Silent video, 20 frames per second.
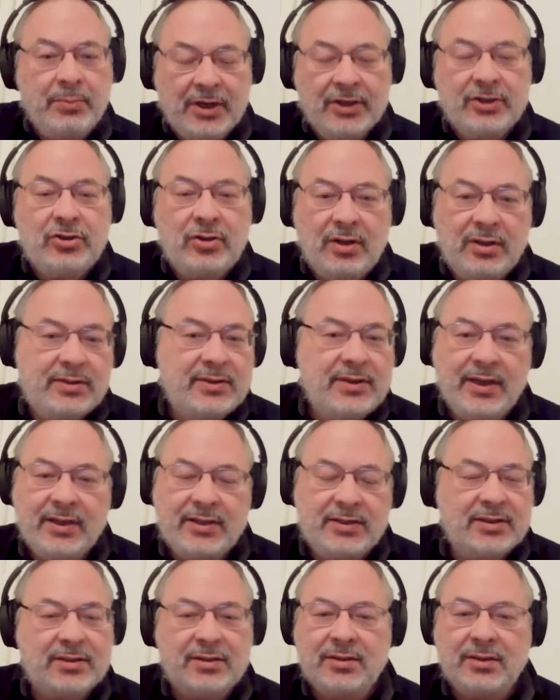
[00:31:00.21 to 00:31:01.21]
actually it
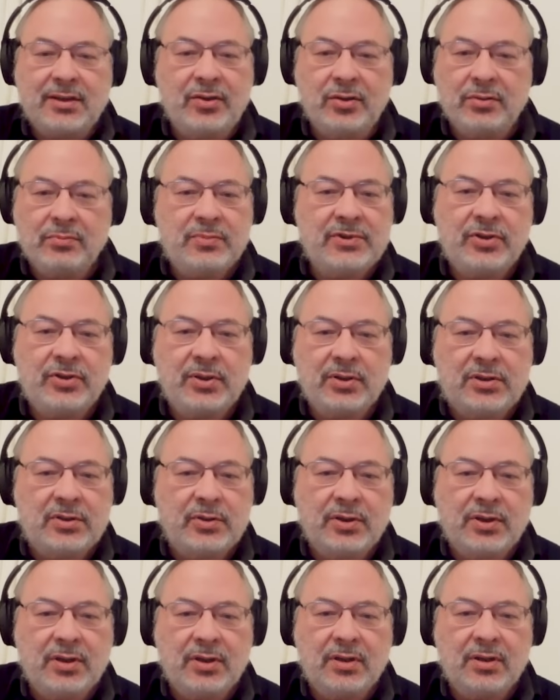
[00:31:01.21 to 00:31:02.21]
takes
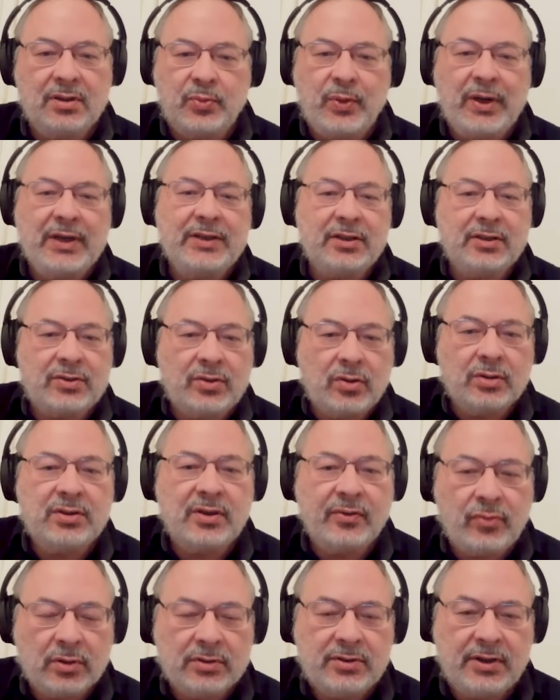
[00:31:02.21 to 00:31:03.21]
20,
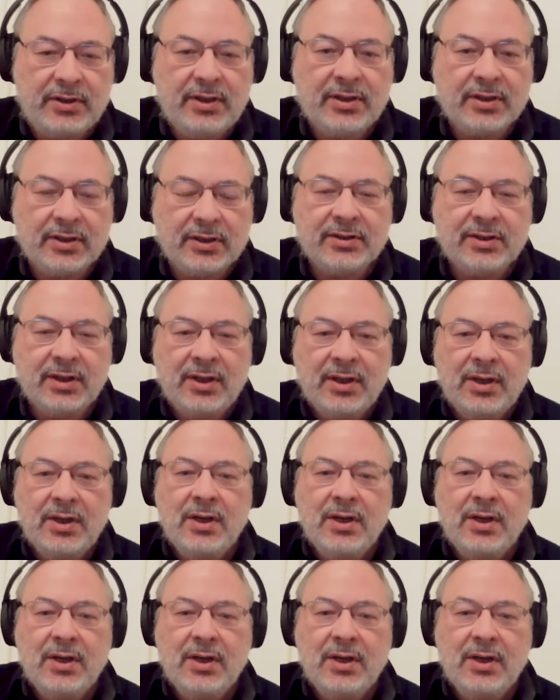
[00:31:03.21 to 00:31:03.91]
30, 40 years,